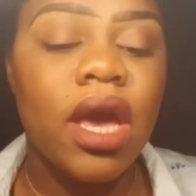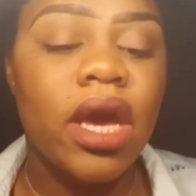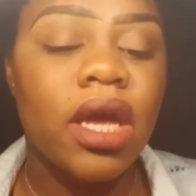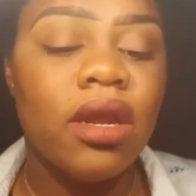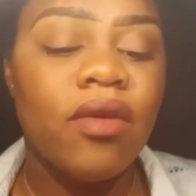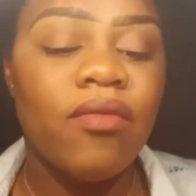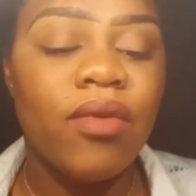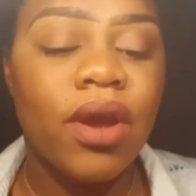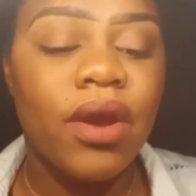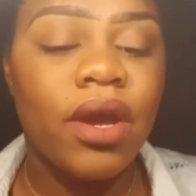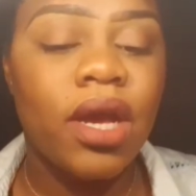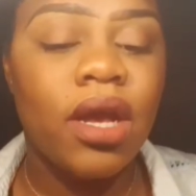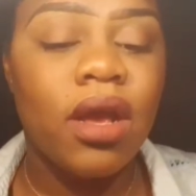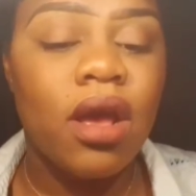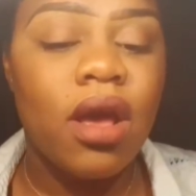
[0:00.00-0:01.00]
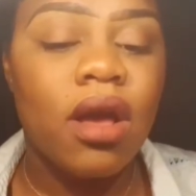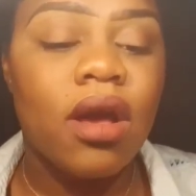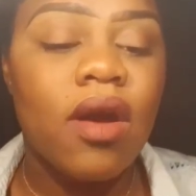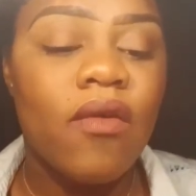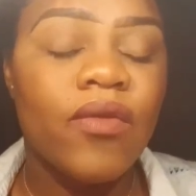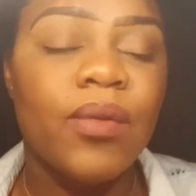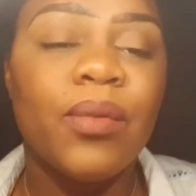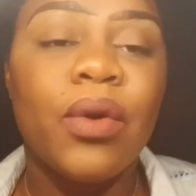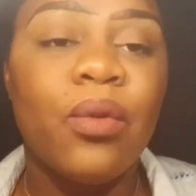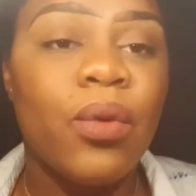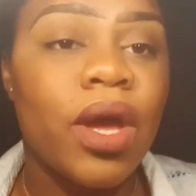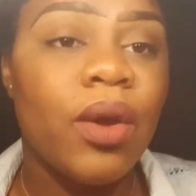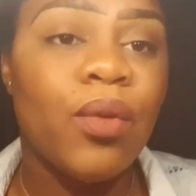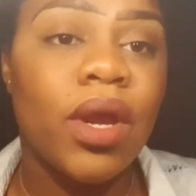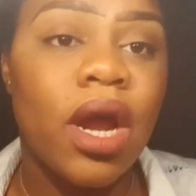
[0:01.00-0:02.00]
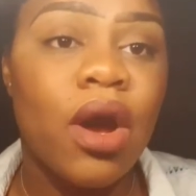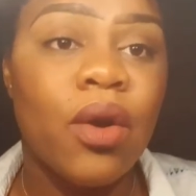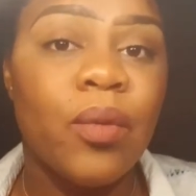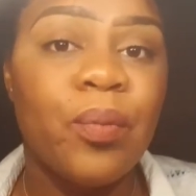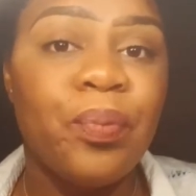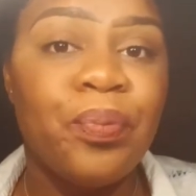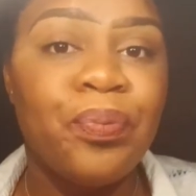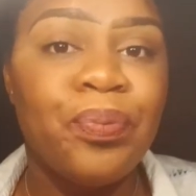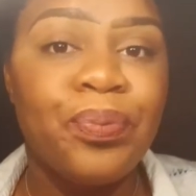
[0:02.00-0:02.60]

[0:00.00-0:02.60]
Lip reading: in a very comfortable way without